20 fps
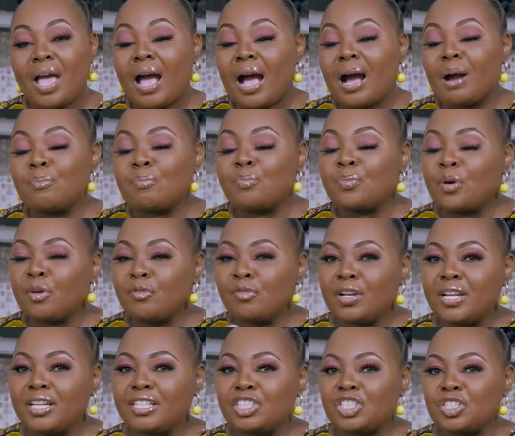I'm
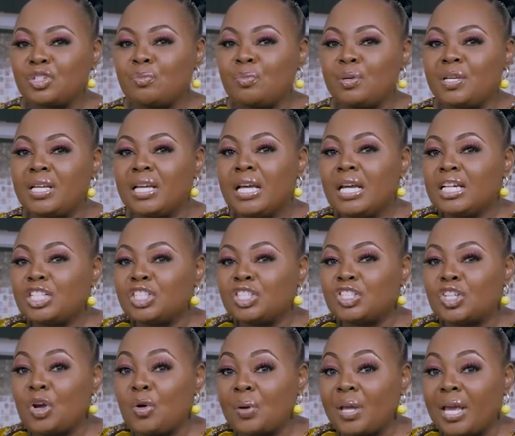privileged to be
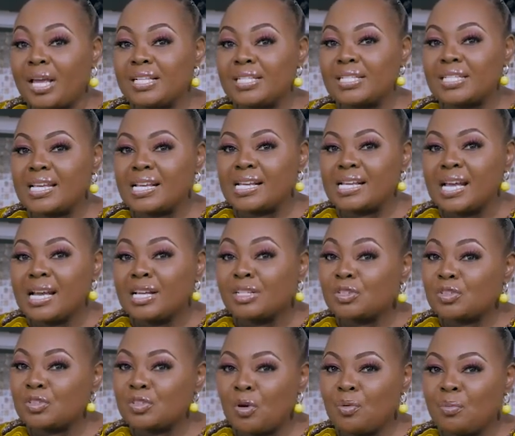showcasing
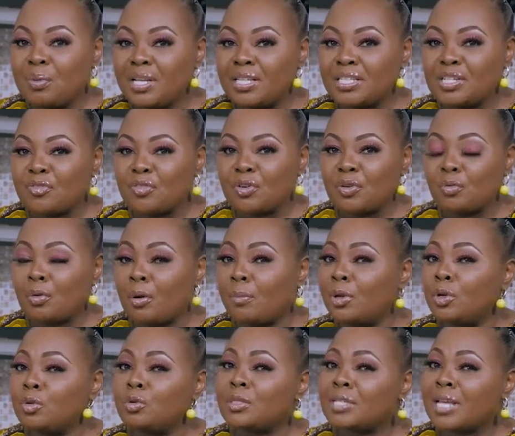so many different
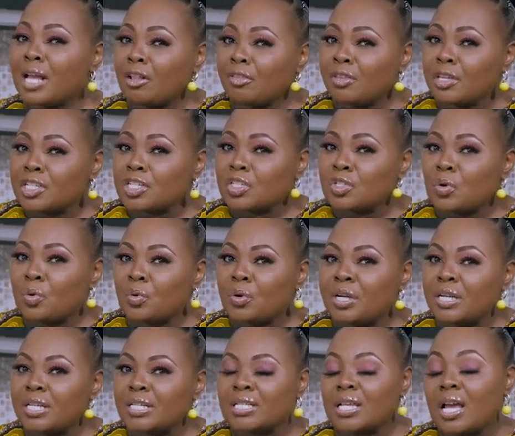women who tell their
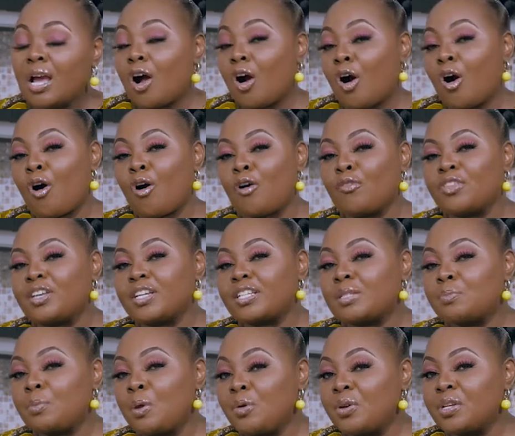stories of the
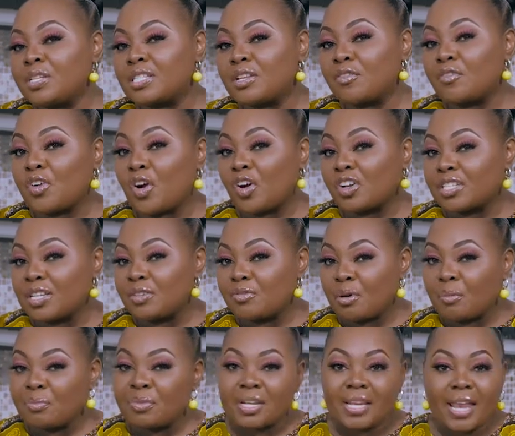experience they've gotten
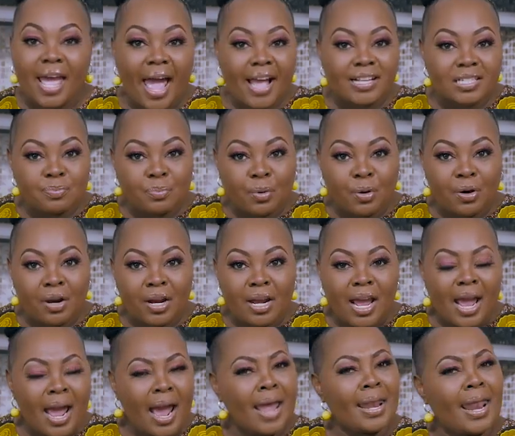from the diaspora
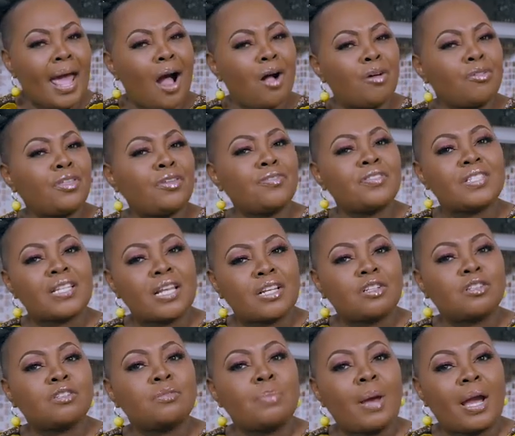and how they've
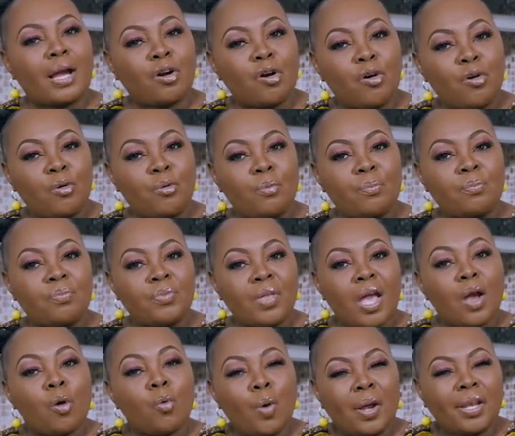settled back home.
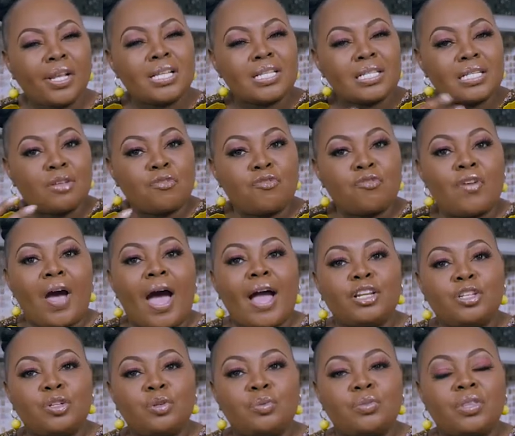What is the
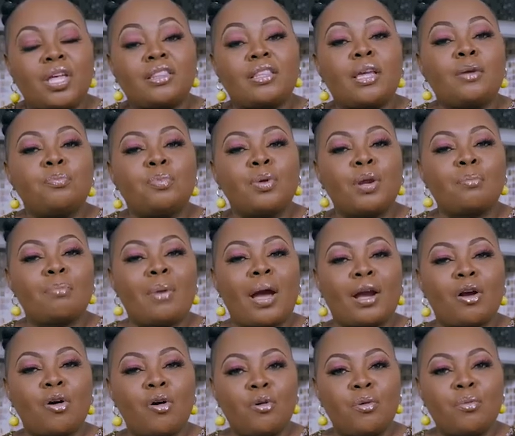value that they bring
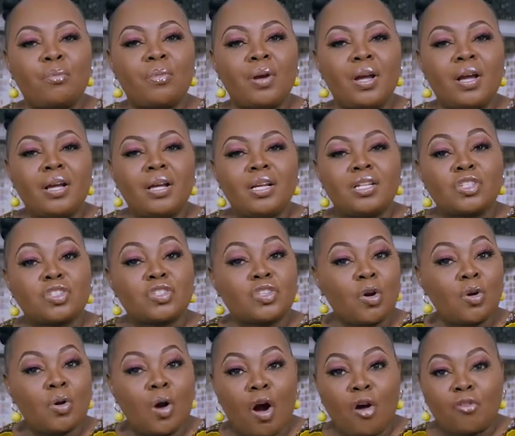back home?
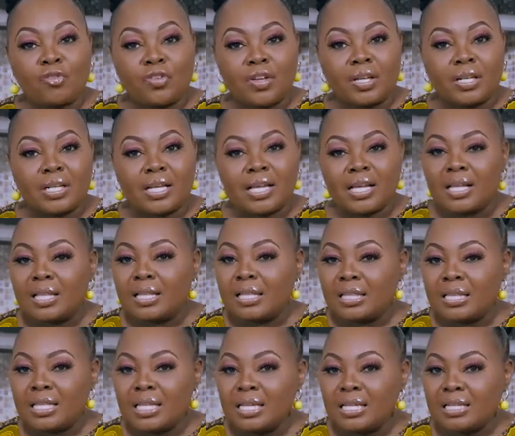So often,
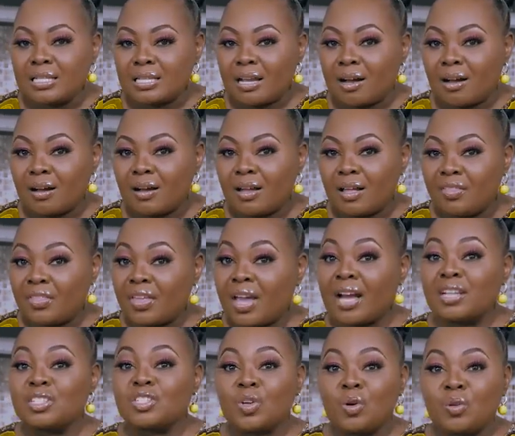these are the
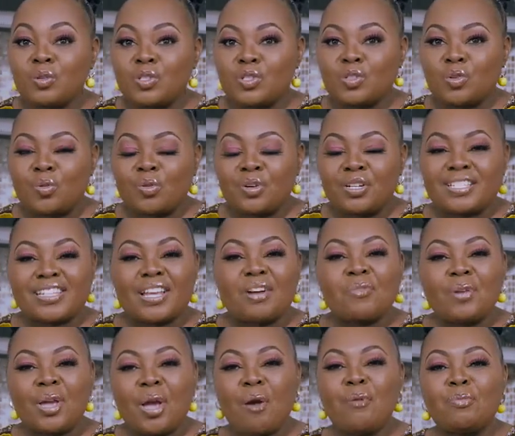untold stories that
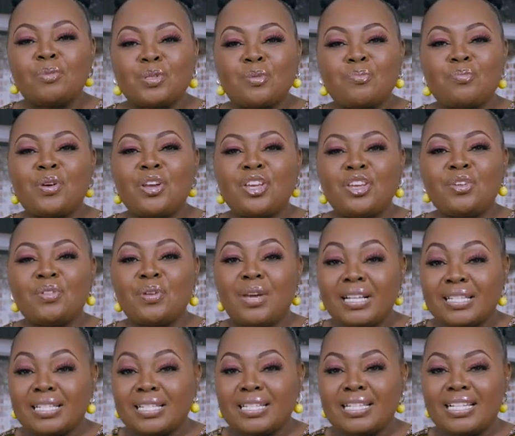we hope to bring you
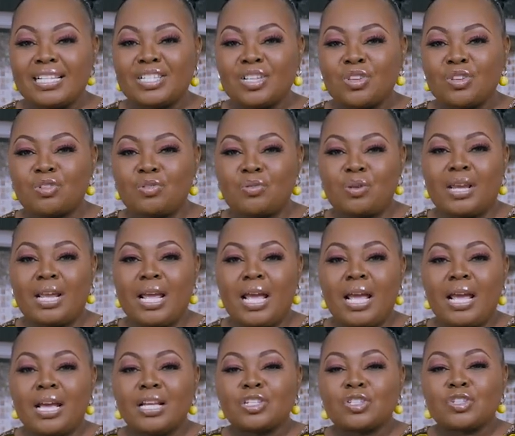in Season 3.
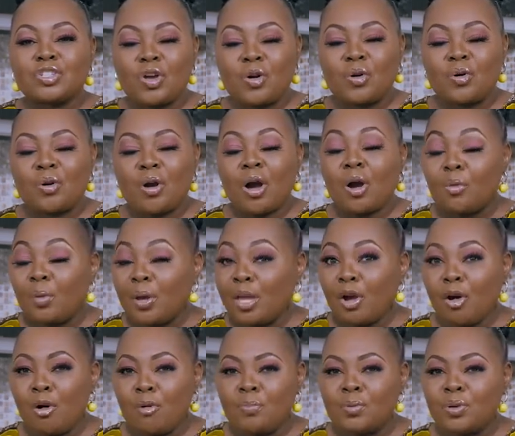So we
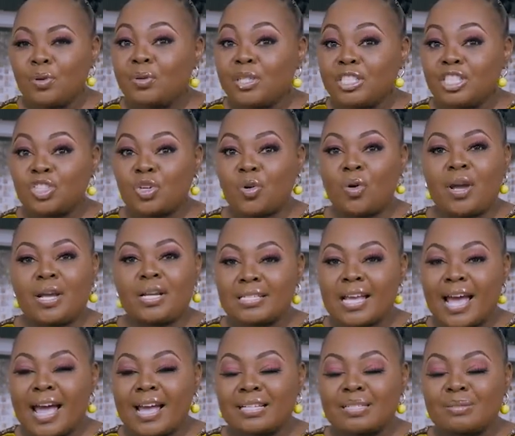hope you enjoy it
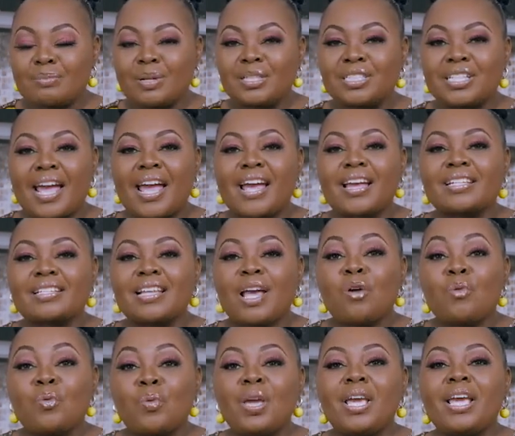as much as
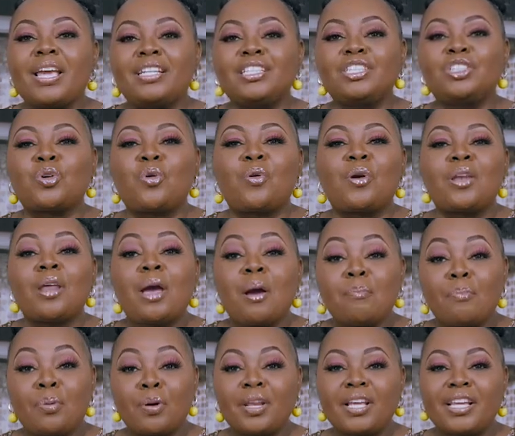we enjoyed
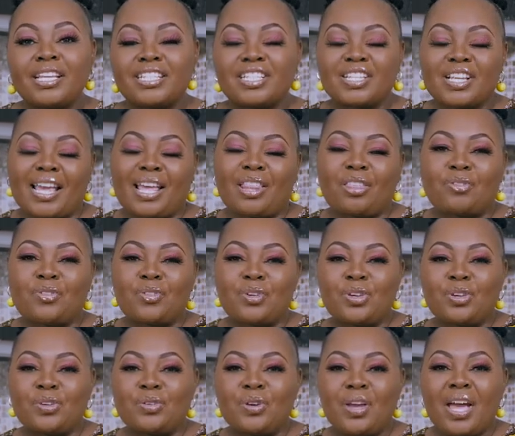putting it together for
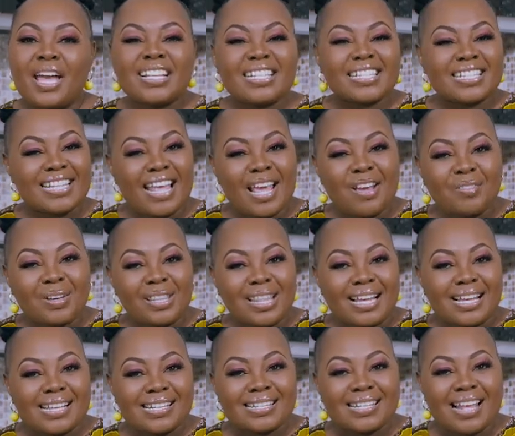you. Stay with
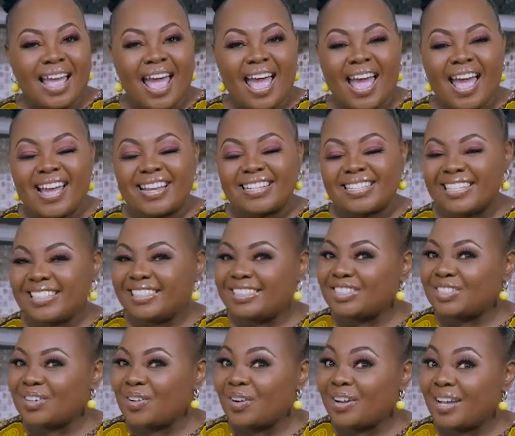us and
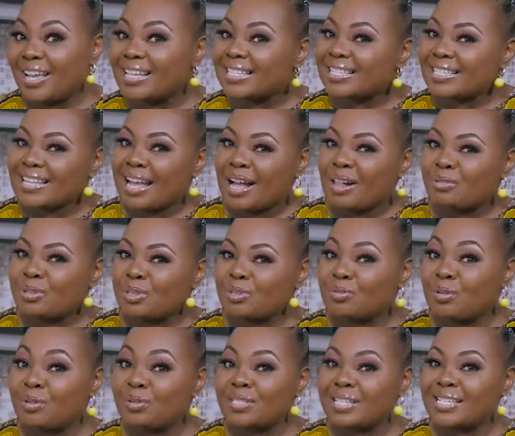enjoy Style with
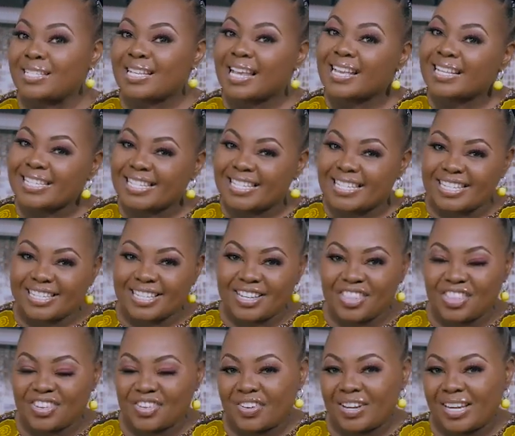Roses Season
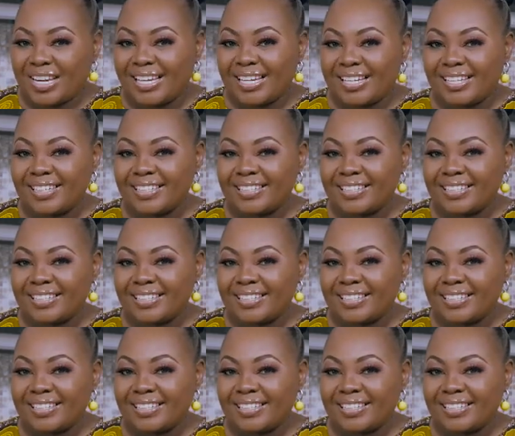3.